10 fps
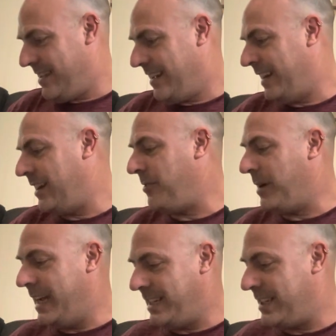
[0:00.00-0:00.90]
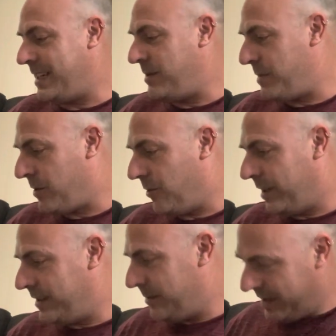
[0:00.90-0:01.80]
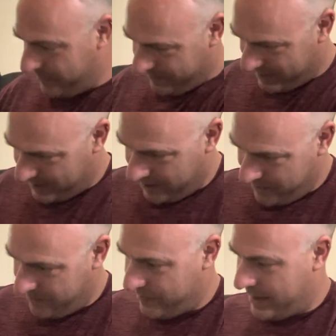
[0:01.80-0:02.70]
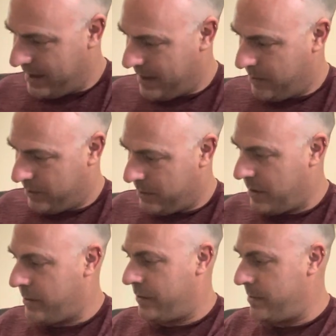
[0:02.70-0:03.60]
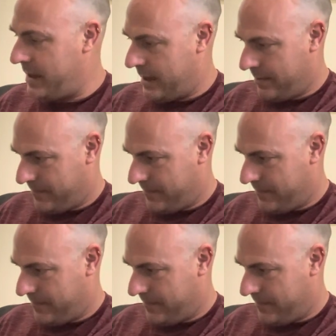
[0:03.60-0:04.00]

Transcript: I don't know why, it just seemed to be calling to me. So I pulled out my Mirabilia.